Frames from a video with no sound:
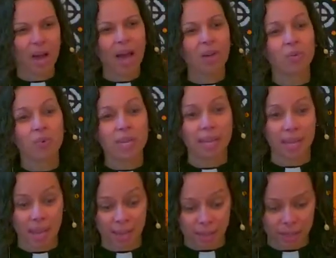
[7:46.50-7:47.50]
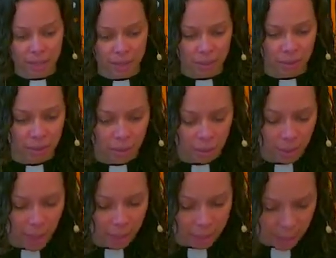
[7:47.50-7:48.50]
like, how, how do we get to,
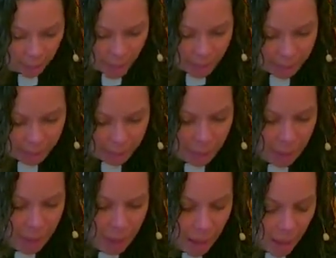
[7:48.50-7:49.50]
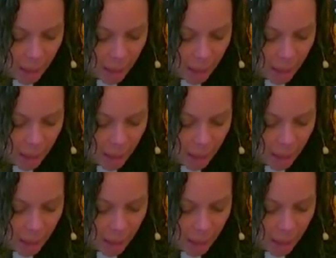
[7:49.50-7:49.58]
to that space?